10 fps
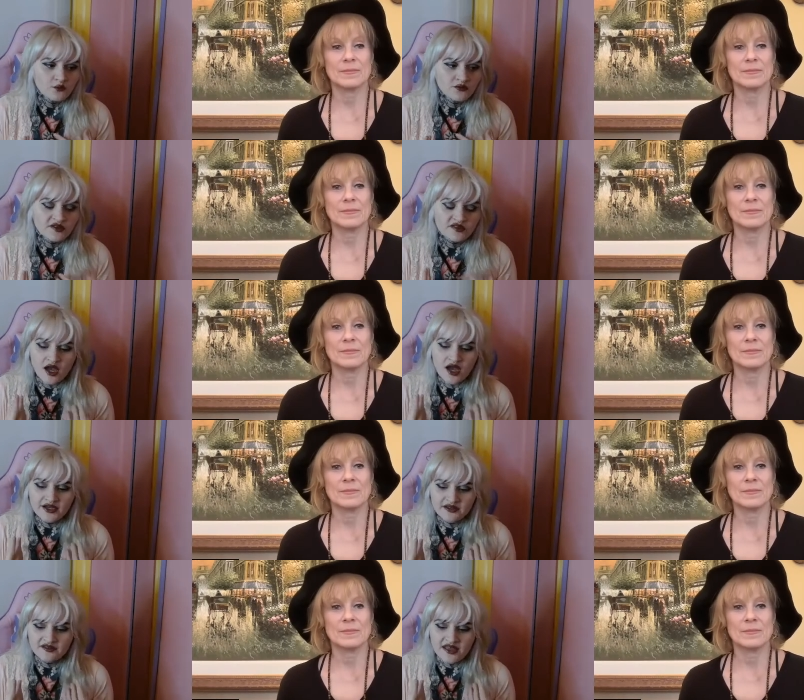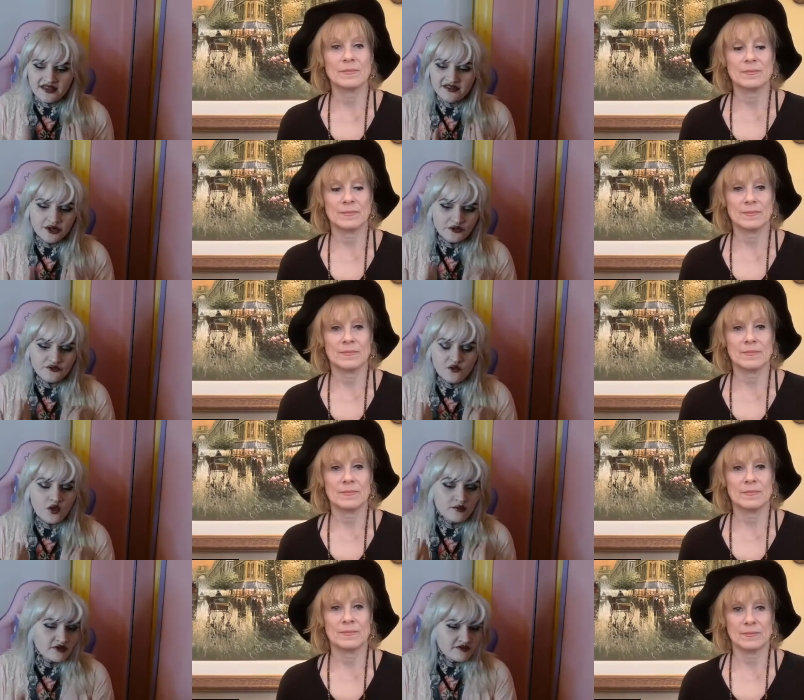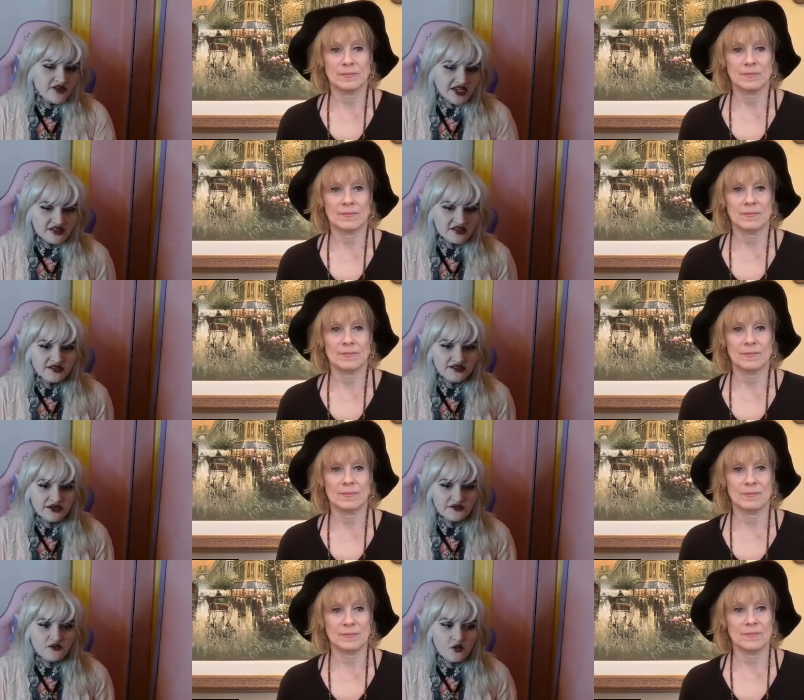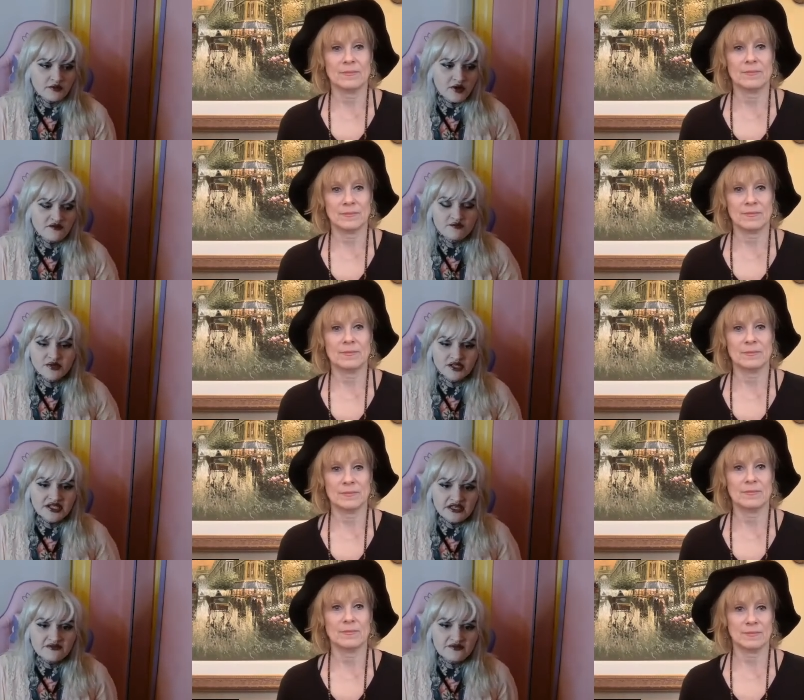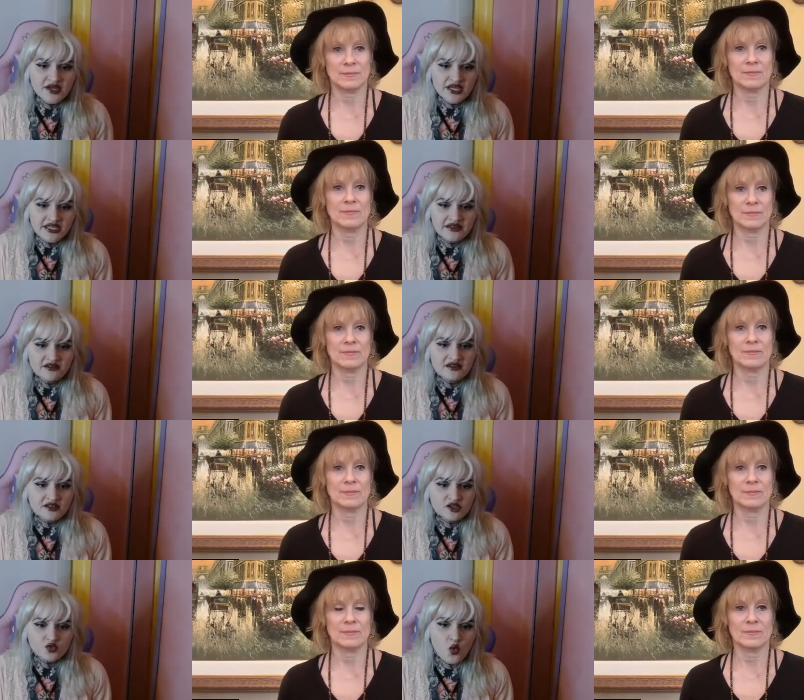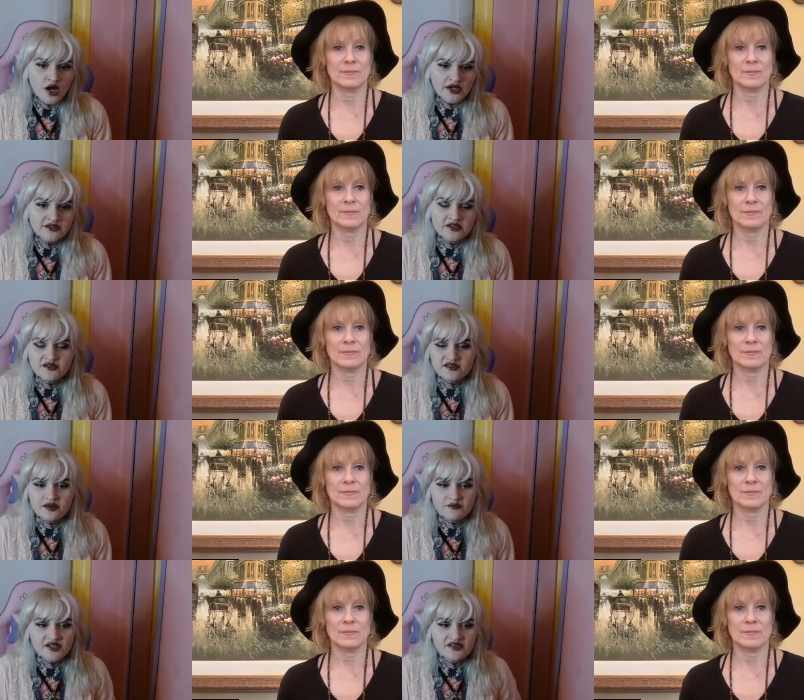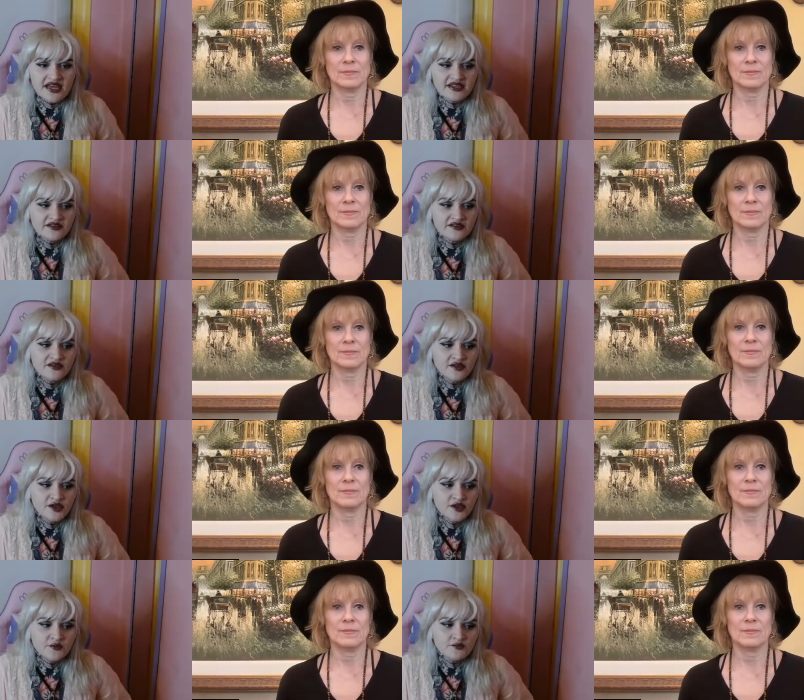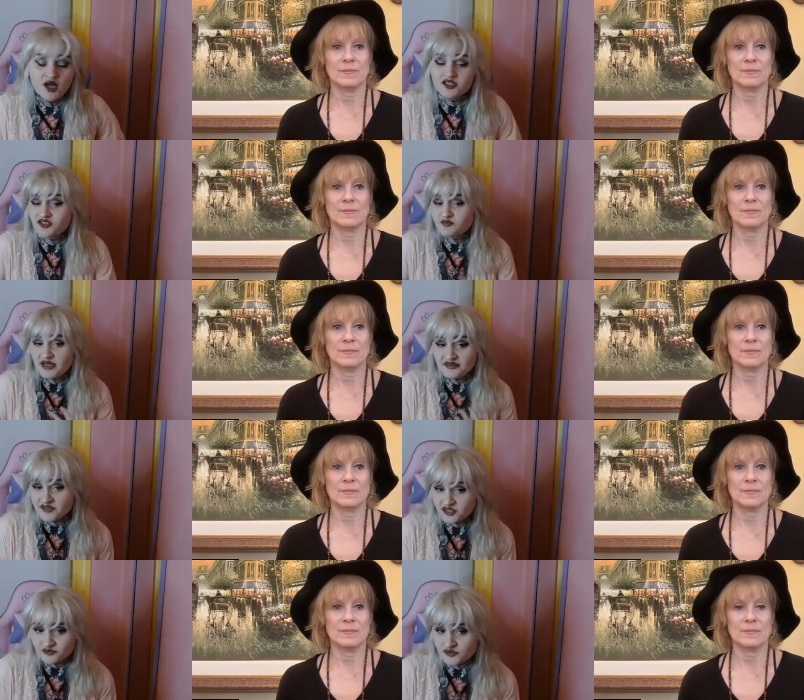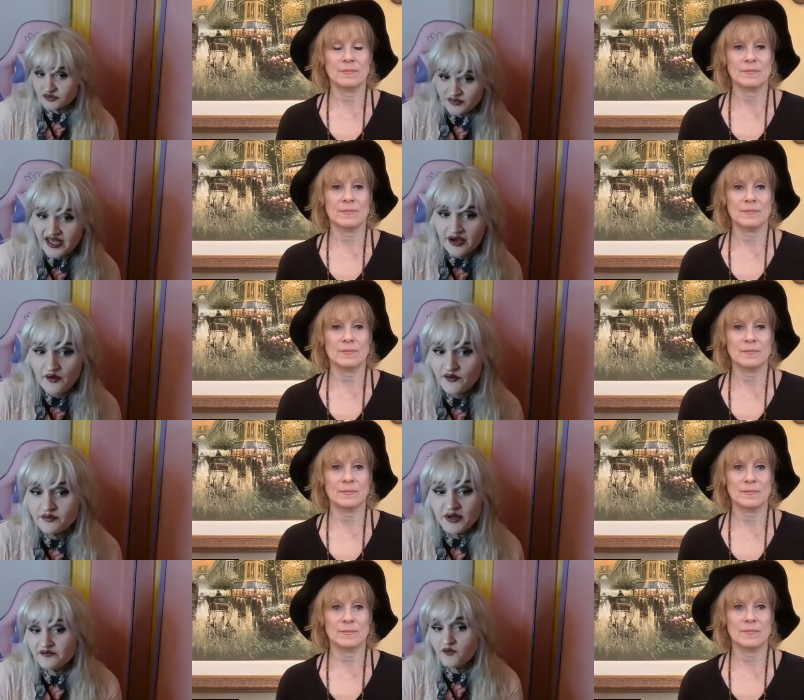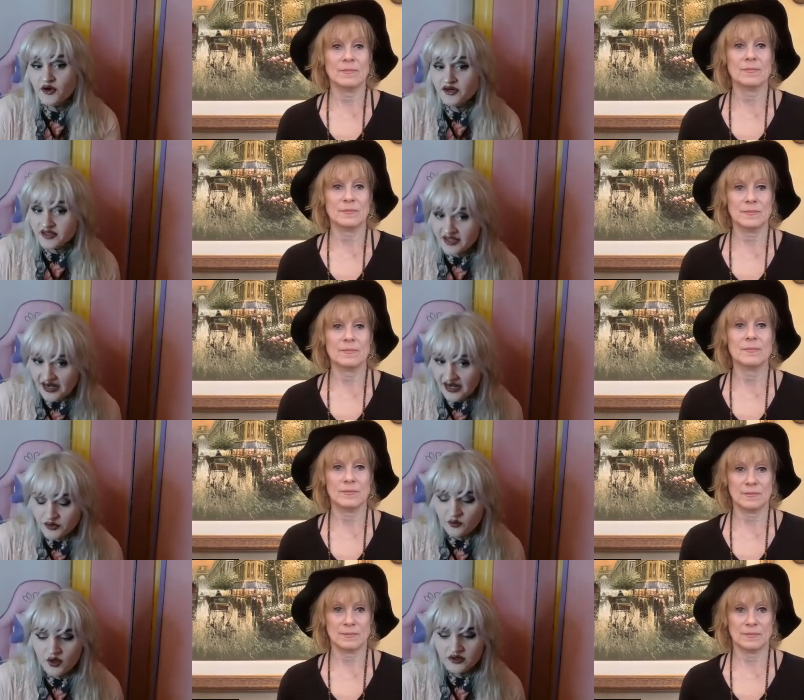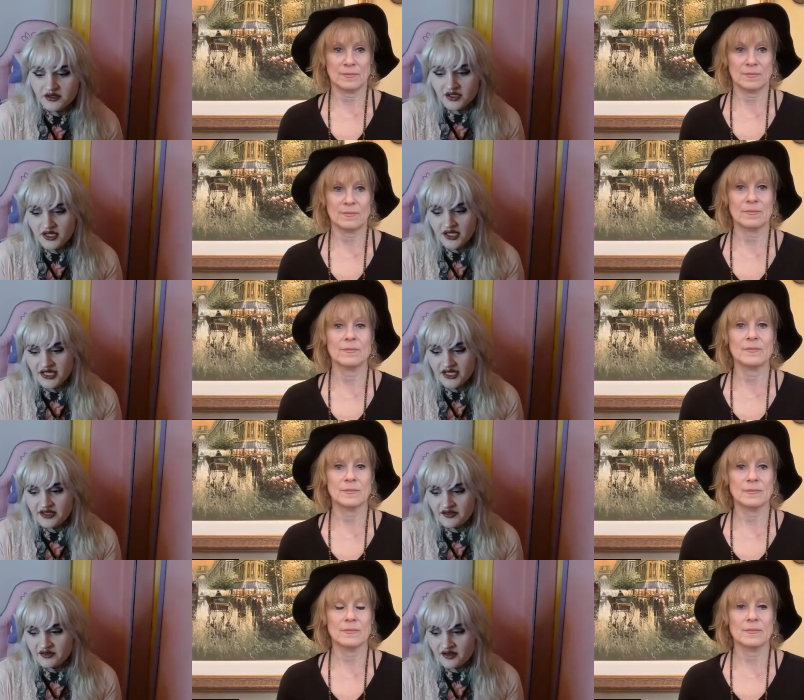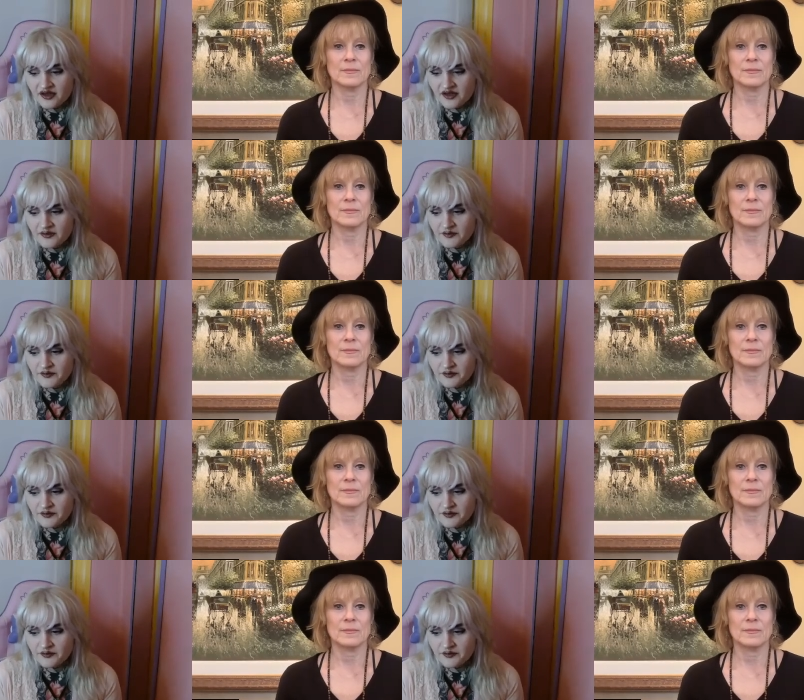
Speaker 1: decides that their form of faith and their form of belief is entwined in something that is not just beneficial for themselves but for everyone it's uh